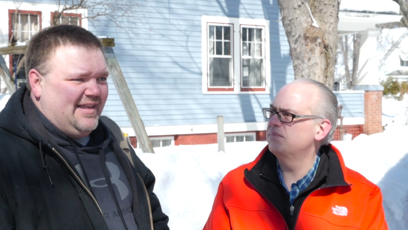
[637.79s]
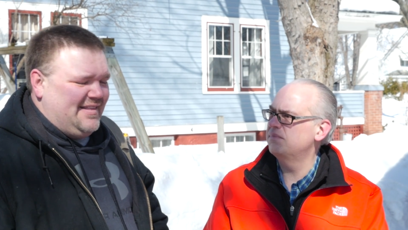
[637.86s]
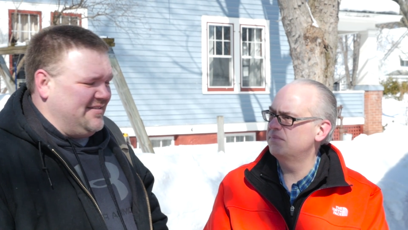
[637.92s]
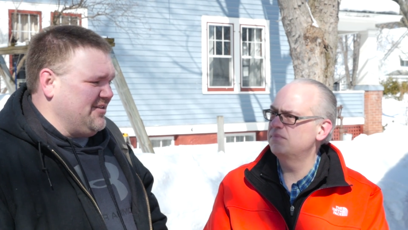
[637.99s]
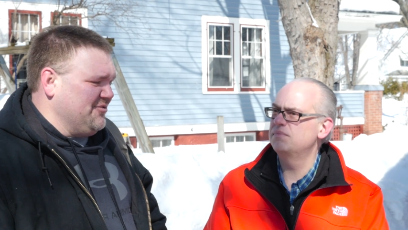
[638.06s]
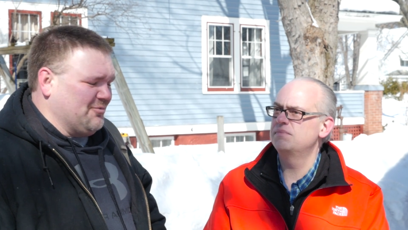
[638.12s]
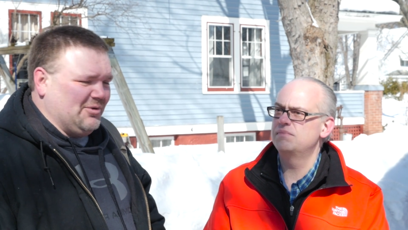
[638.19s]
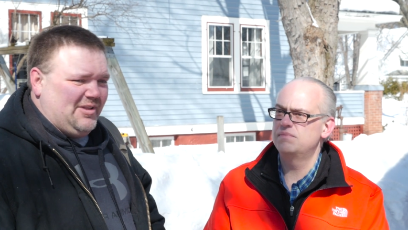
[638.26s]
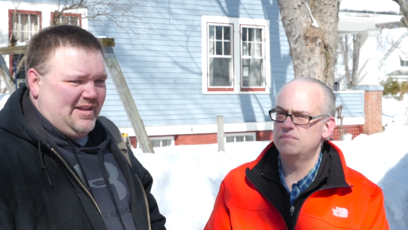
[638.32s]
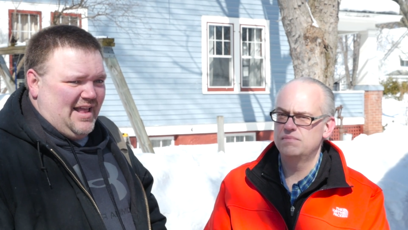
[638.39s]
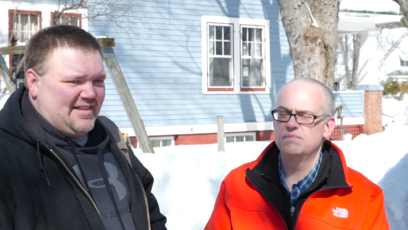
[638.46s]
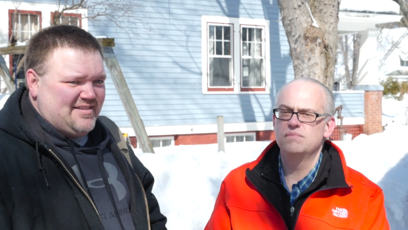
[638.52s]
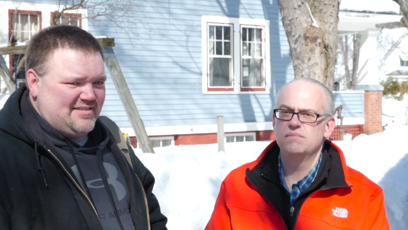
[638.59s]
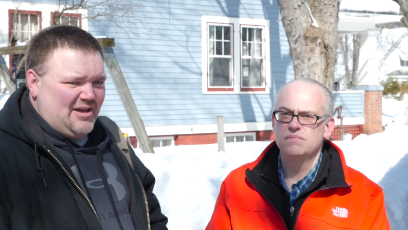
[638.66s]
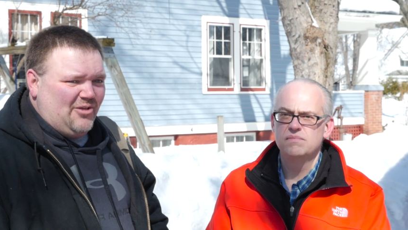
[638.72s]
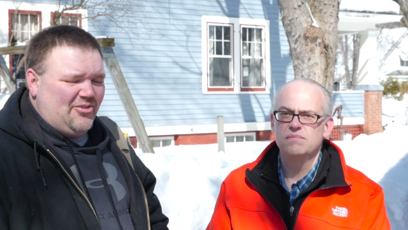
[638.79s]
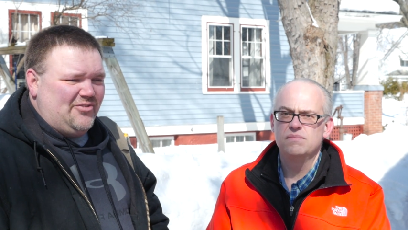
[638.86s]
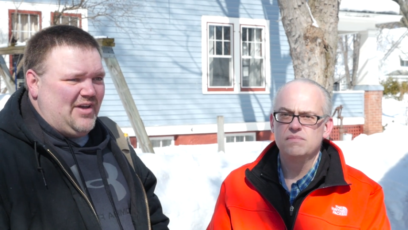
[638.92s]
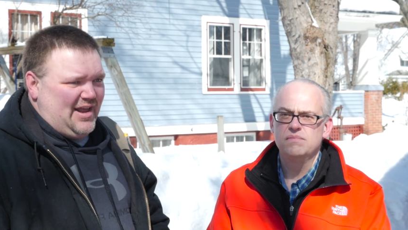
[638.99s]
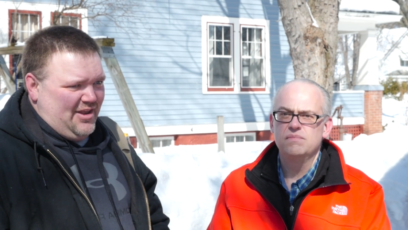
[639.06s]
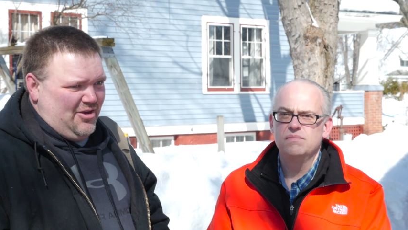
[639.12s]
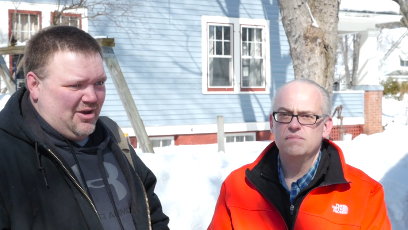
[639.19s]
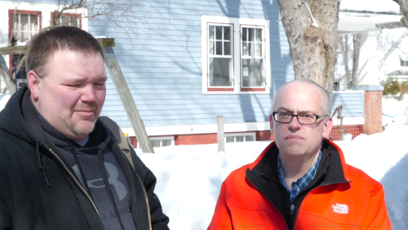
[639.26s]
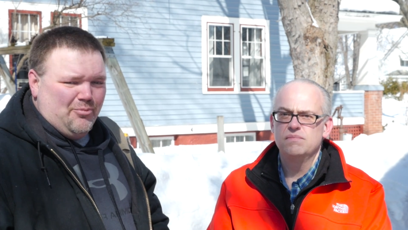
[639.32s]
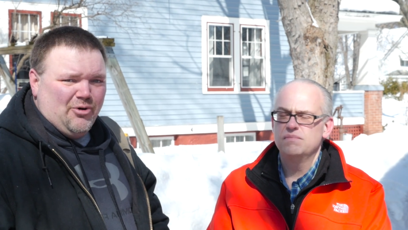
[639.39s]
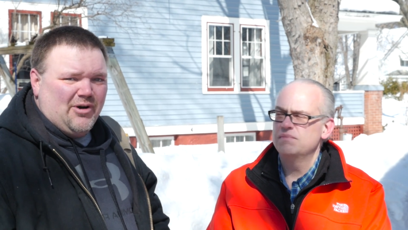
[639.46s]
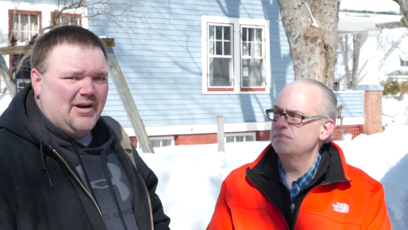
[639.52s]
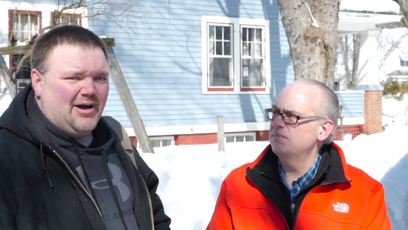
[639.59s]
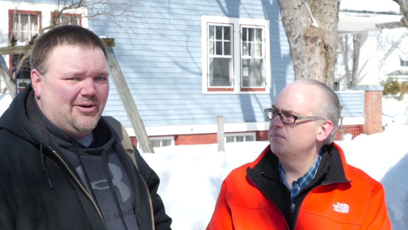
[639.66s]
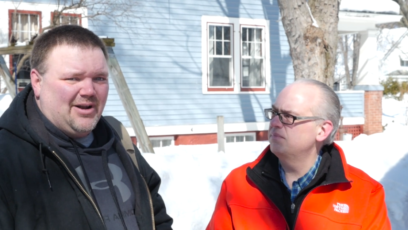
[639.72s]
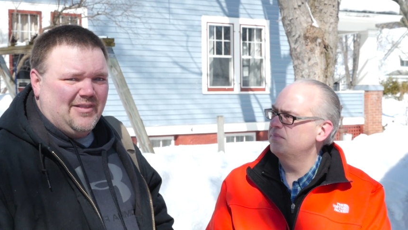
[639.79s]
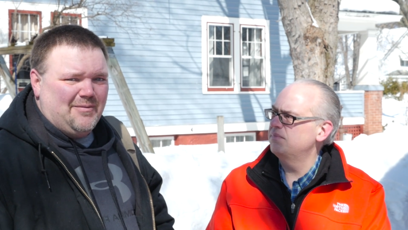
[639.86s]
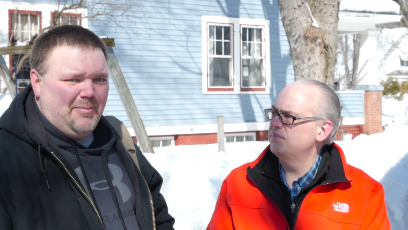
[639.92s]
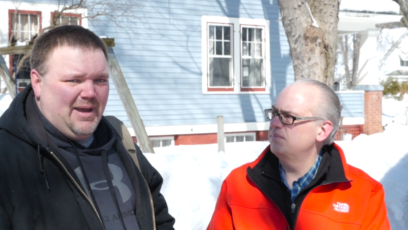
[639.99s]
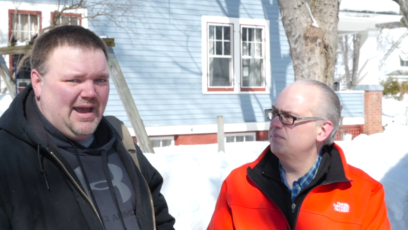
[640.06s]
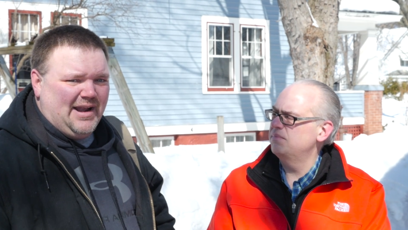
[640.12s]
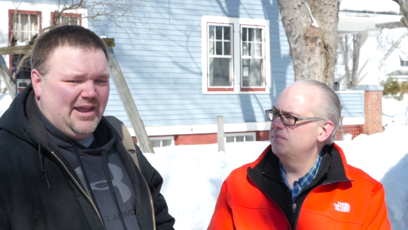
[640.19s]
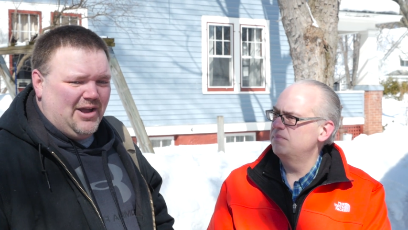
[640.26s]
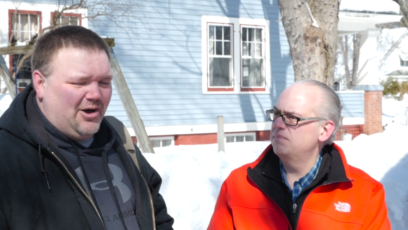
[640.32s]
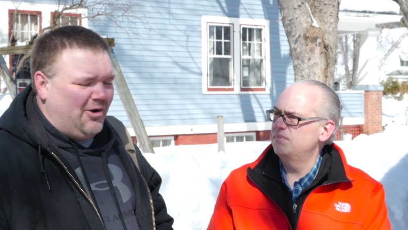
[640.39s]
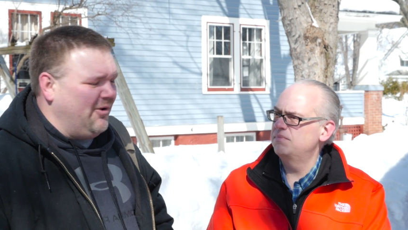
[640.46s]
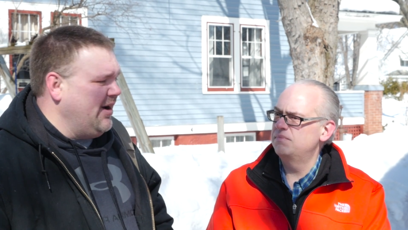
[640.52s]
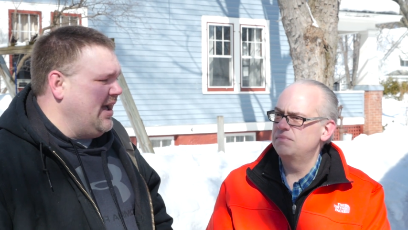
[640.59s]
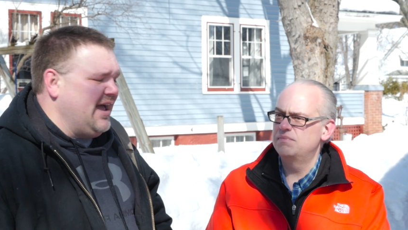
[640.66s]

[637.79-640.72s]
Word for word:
Speaker 1: This is really that stealth antenna. You can put it out on the patio,